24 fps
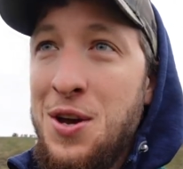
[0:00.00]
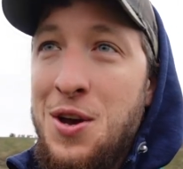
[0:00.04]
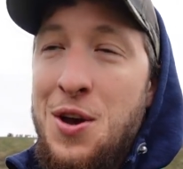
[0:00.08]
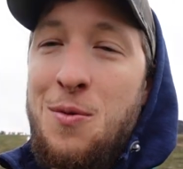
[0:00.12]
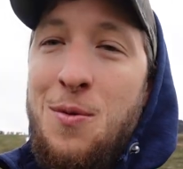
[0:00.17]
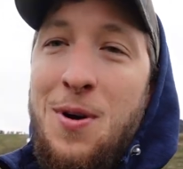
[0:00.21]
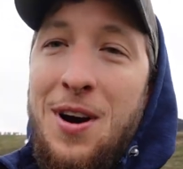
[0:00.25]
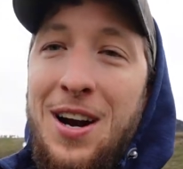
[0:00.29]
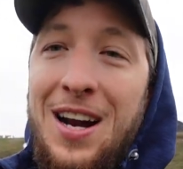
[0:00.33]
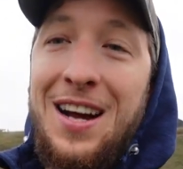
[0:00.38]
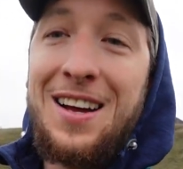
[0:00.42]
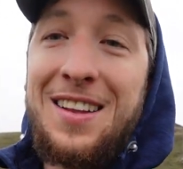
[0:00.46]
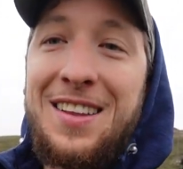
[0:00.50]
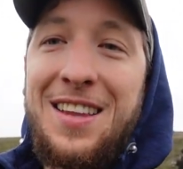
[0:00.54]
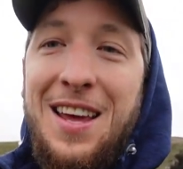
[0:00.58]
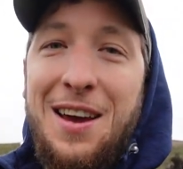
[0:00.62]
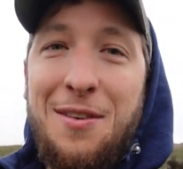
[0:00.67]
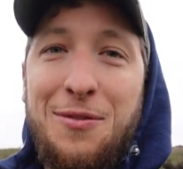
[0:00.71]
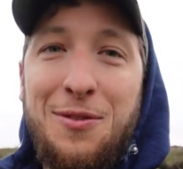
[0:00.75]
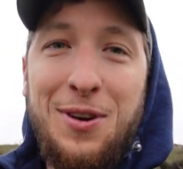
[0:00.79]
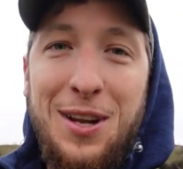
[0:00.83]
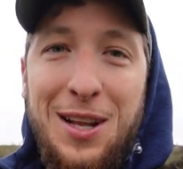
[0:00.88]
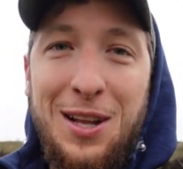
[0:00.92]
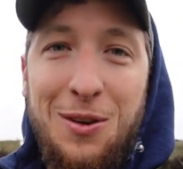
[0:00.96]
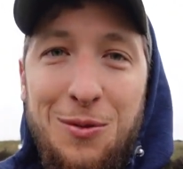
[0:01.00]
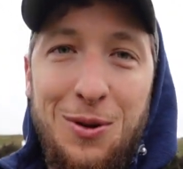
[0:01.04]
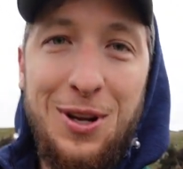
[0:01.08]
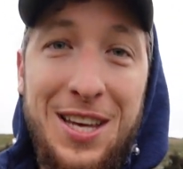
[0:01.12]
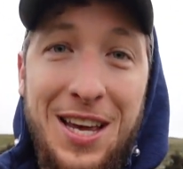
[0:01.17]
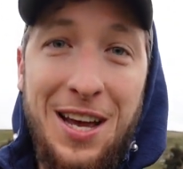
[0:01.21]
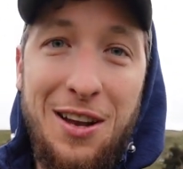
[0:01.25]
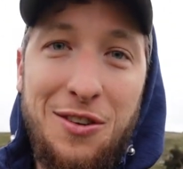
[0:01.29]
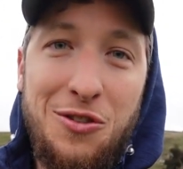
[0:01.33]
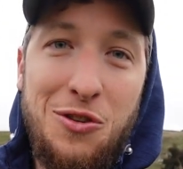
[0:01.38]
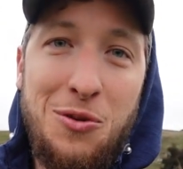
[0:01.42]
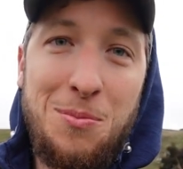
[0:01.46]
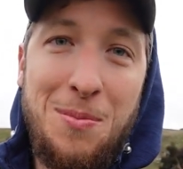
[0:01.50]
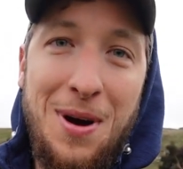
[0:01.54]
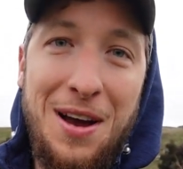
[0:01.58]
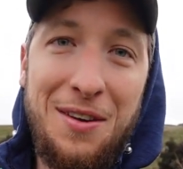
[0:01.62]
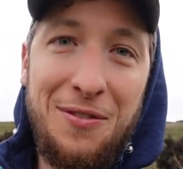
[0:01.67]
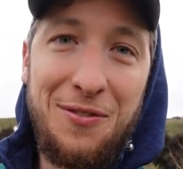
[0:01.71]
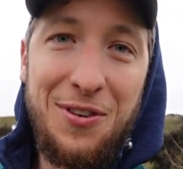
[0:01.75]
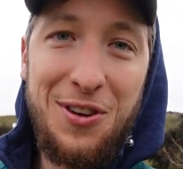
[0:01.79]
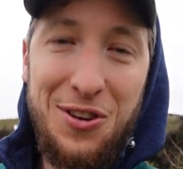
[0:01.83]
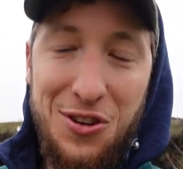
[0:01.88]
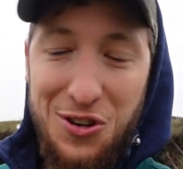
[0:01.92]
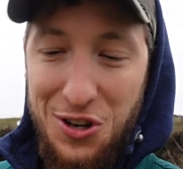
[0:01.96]
where I definitely will catch my
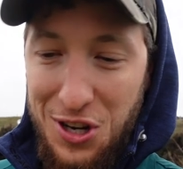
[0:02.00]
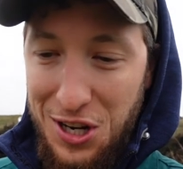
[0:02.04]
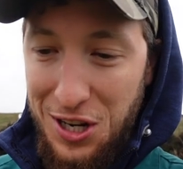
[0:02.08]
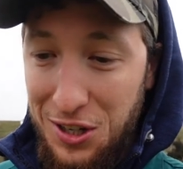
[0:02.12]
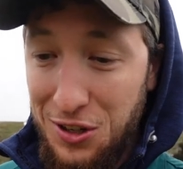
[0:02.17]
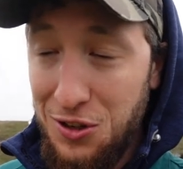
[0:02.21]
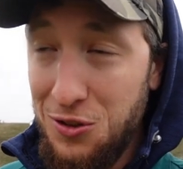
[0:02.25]
fish here in